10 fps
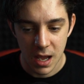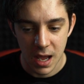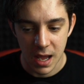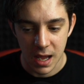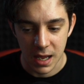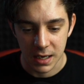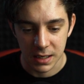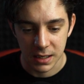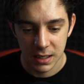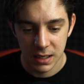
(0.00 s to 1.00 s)

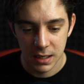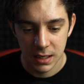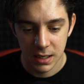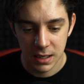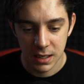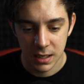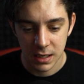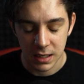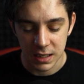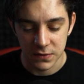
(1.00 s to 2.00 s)
and
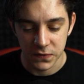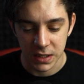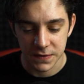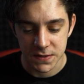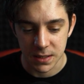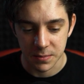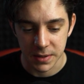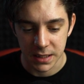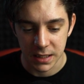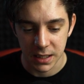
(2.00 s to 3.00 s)
even if
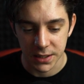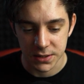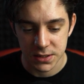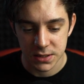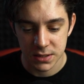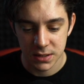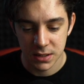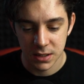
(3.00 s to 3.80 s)
somebody else